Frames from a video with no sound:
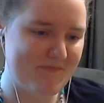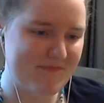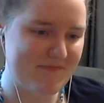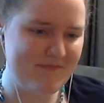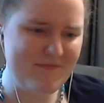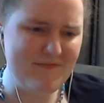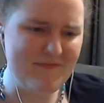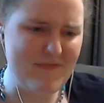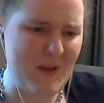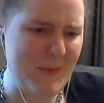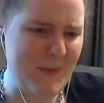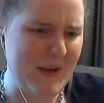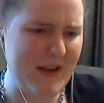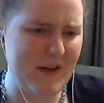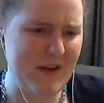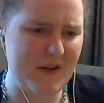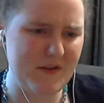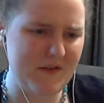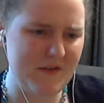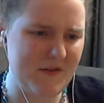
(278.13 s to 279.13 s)
main
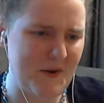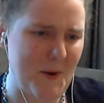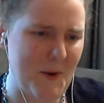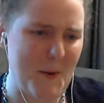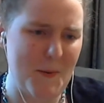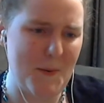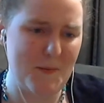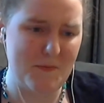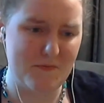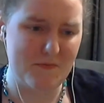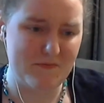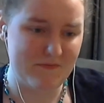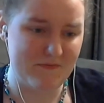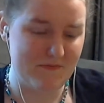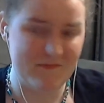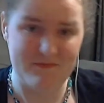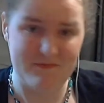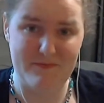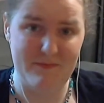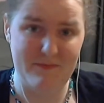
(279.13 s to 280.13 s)
characters aren't
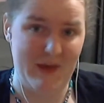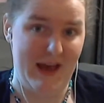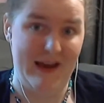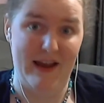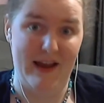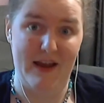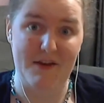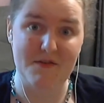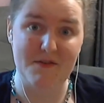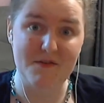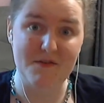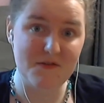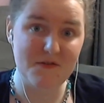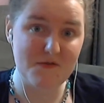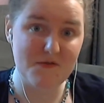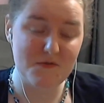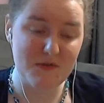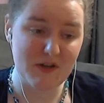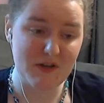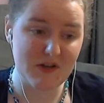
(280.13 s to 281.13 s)
bad actors. They're
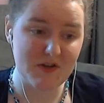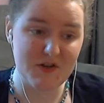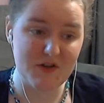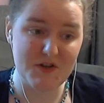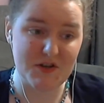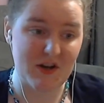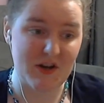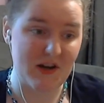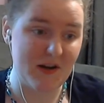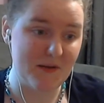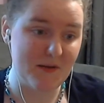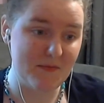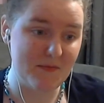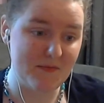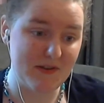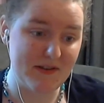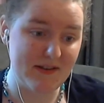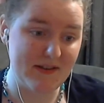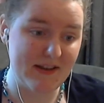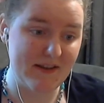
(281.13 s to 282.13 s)
doing a good job,
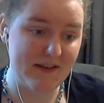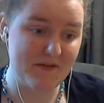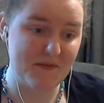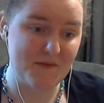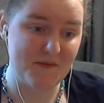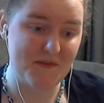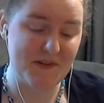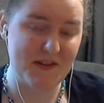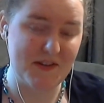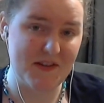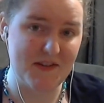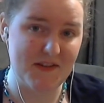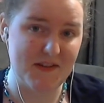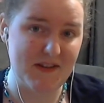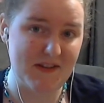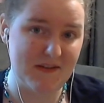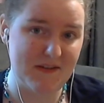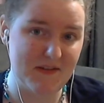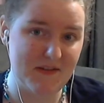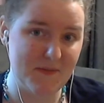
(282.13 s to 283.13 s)
and they have some funny
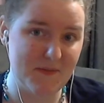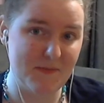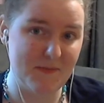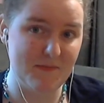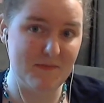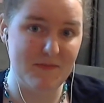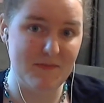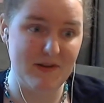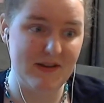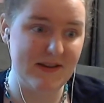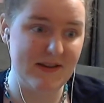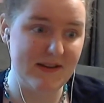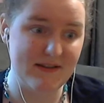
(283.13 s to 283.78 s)
scenes, but